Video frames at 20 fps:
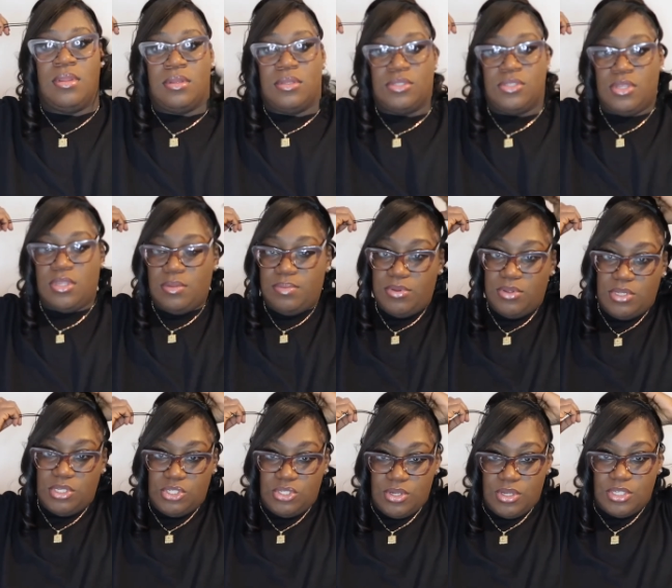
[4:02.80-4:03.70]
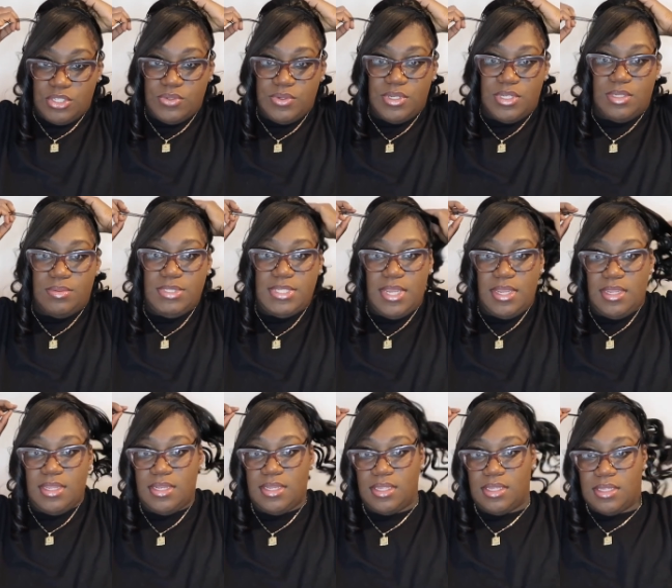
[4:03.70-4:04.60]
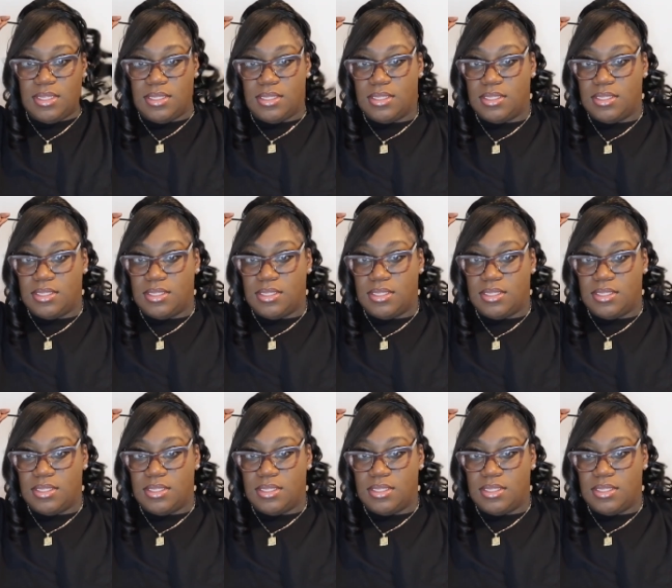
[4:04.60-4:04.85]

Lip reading: So you pull the drawstring to tighten it.